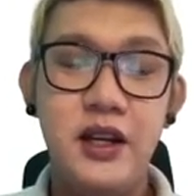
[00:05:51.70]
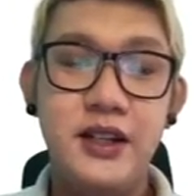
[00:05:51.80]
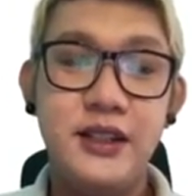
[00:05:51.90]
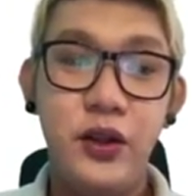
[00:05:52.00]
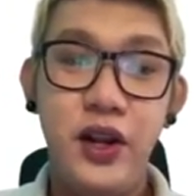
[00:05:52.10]

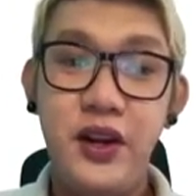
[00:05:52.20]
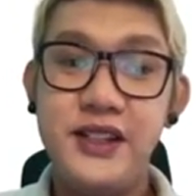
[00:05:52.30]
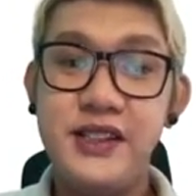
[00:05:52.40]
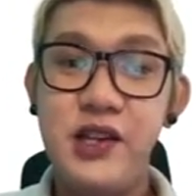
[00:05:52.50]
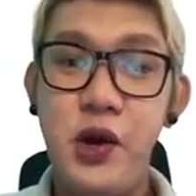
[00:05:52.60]
So there
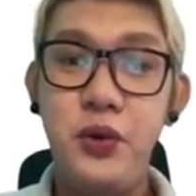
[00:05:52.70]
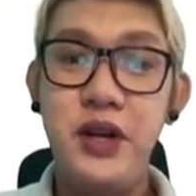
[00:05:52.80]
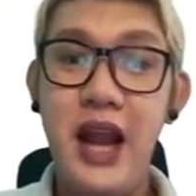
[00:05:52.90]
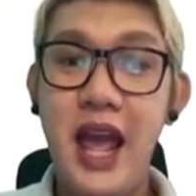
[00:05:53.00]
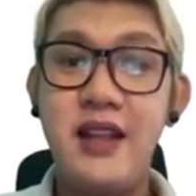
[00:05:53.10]
is no
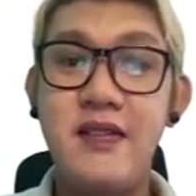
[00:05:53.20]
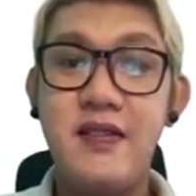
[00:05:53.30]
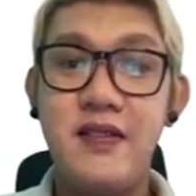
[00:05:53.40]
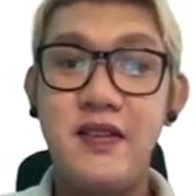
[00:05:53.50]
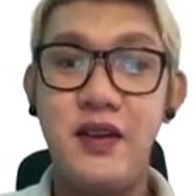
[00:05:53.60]

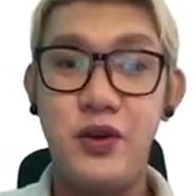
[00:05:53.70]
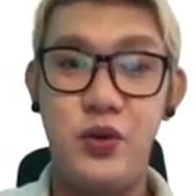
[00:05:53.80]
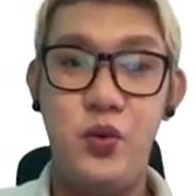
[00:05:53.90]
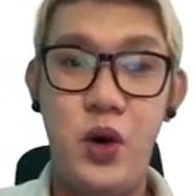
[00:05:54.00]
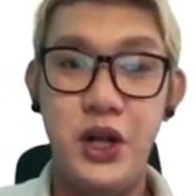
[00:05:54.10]
net
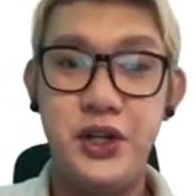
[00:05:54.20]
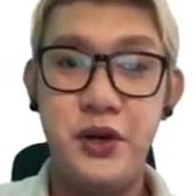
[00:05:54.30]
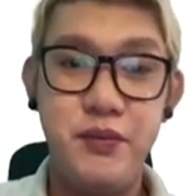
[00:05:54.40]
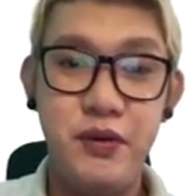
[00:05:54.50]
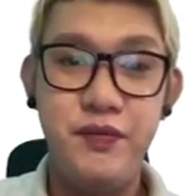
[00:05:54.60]

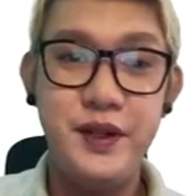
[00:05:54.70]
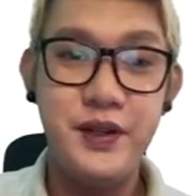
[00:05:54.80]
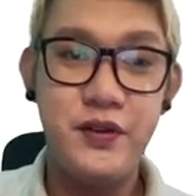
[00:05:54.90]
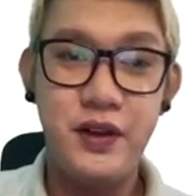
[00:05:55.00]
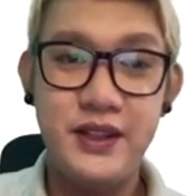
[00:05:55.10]
water movement
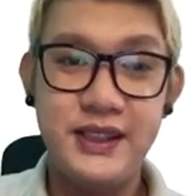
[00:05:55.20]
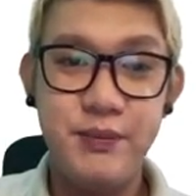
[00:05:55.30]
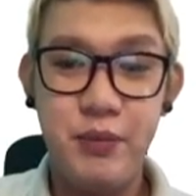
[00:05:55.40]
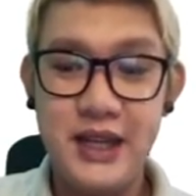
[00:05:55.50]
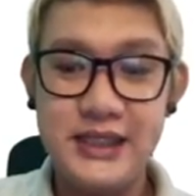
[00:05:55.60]
across the
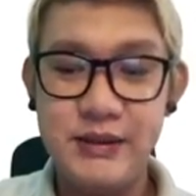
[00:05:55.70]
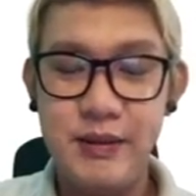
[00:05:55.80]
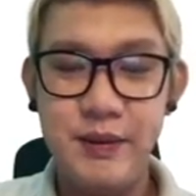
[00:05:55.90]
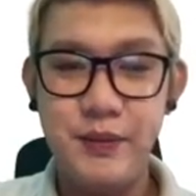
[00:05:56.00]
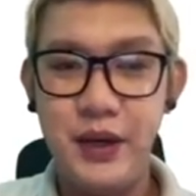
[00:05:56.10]
plasma
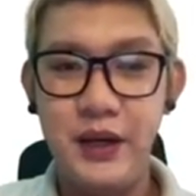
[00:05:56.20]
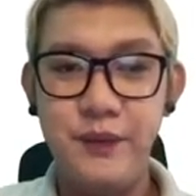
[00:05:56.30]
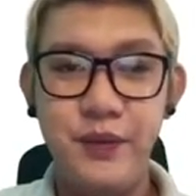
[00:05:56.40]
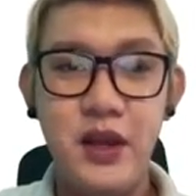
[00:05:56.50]
membrane.